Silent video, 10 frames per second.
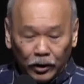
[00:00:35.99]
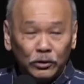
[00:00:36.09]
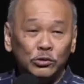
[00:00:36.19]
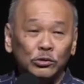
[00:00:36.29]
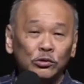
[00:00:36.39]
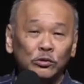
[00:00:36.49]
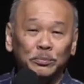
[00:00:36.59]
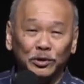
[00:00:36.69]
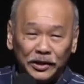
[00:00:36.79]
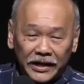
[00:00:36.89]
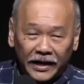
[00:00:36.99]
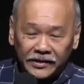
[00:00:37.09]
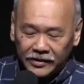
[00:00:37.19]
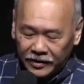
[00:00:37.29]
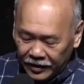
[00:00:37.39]
through
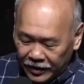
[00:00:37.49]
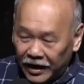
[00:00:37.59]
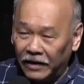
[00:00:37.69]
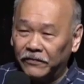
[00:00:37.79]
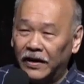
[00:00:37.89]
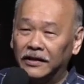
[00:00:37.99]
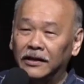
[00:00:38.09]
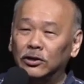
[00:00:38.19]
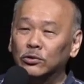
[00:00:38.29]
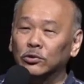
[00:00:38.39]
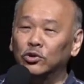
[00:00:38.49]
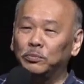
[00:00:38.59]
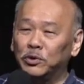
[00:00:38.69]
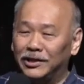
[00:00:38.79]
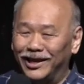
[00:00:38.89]
projects, and finally through
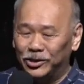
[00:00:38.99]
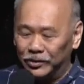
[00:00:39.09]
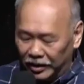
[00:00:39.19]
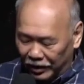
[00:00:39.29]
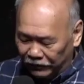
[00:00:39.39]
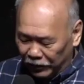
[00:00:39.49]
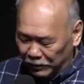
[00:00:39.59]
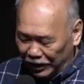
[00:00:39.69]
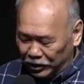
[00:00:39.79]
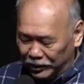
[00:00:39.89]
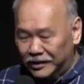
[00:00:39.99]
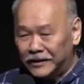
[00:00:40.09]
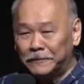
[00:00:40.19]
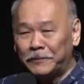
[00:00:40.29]
supernatural affirmations.